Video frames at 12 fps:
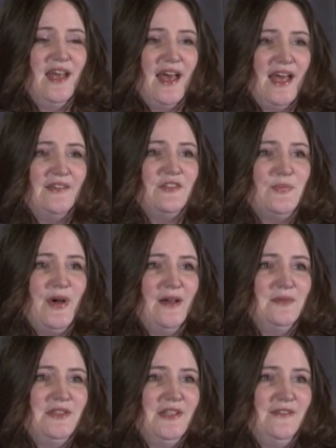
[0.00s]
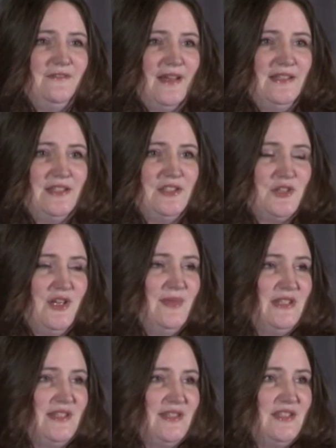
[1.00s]
and if the publicly funded
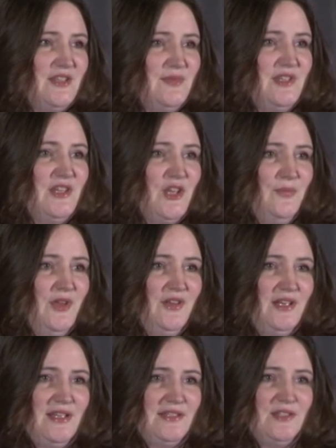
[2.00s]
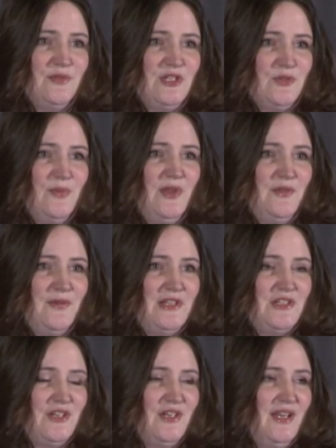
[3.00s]
treatment systems in the communities to which women were
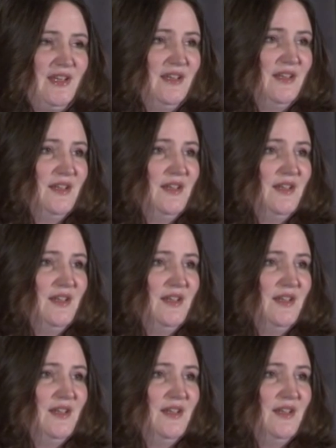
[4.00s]
returning